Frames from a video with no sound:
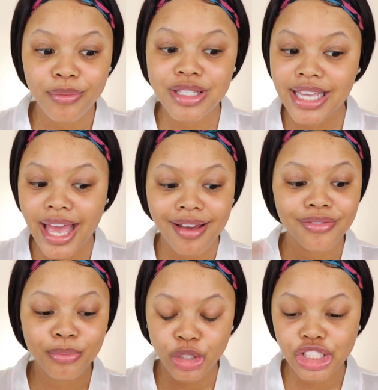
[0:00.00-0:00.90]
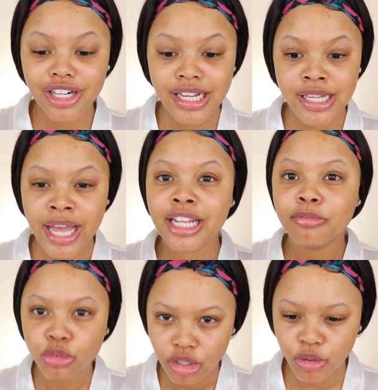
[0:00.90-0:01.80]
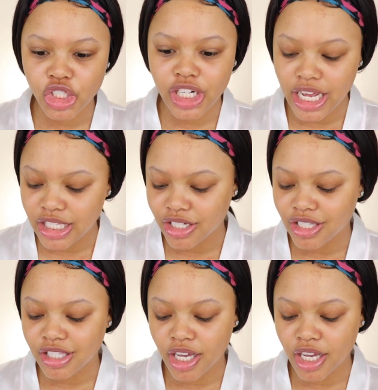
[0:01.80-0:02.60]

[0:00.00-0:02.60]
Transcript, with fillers: once i have moisturizer i need more moisturizer